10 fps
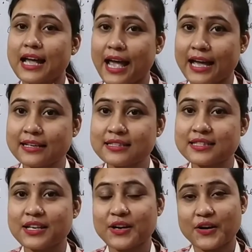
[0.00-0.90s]

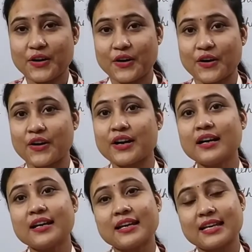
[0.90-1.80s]
S
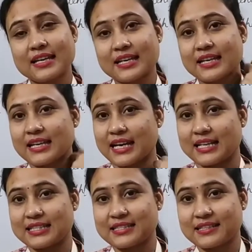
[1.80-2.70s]
or
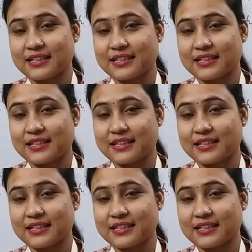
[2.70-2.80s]
ES.